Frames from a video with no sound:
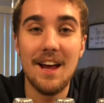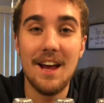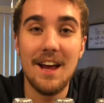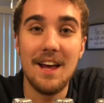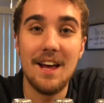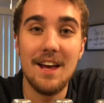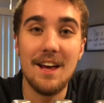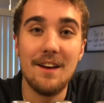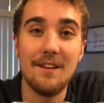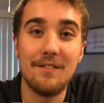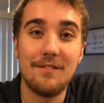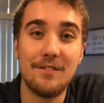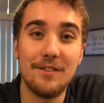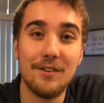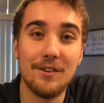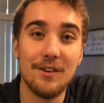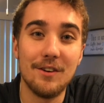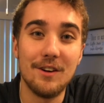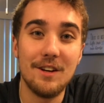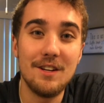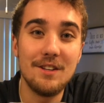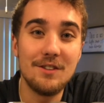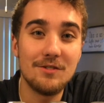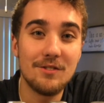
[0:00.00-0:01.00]
If you're
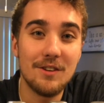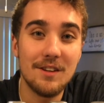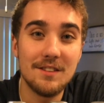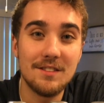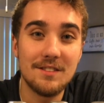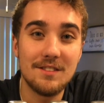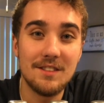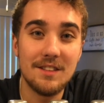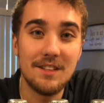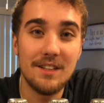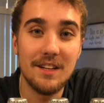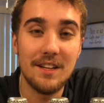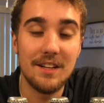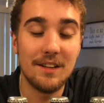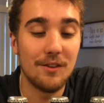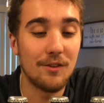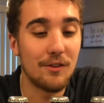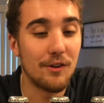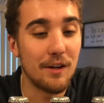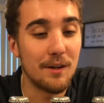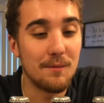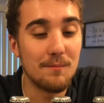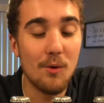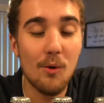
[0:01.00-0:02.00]
interested in
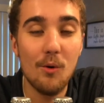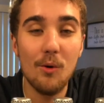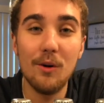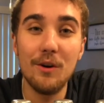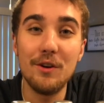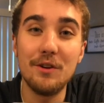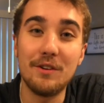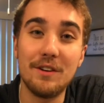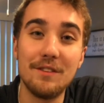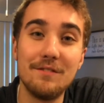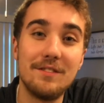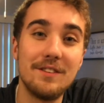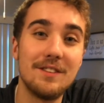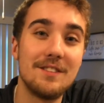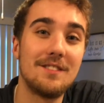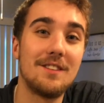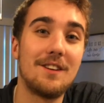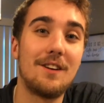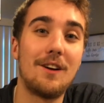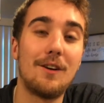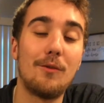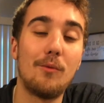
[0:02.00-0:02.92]
learning more, you can visit our